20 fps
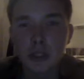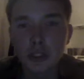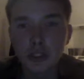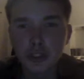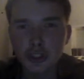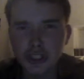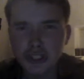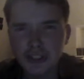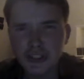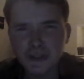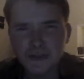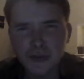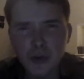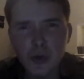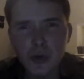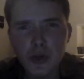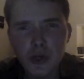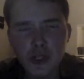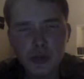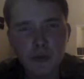Just a
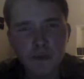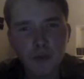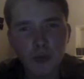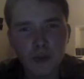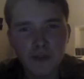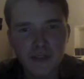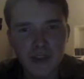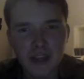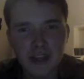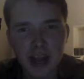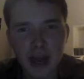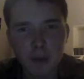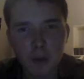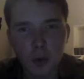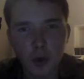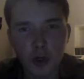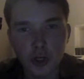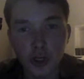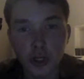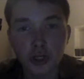few years before the Vietnam
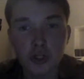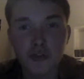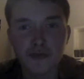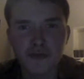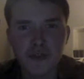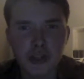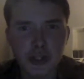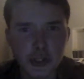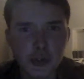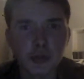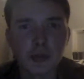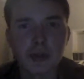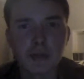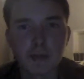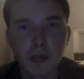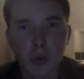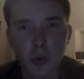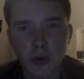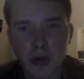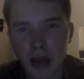War officially
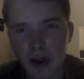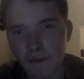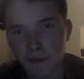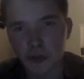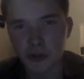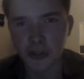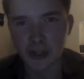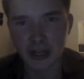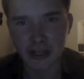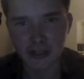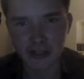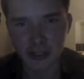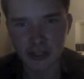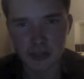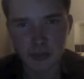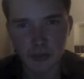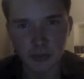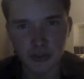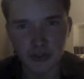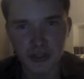broke out for the United
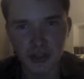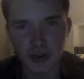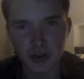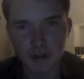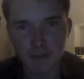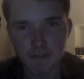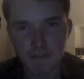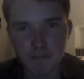States military.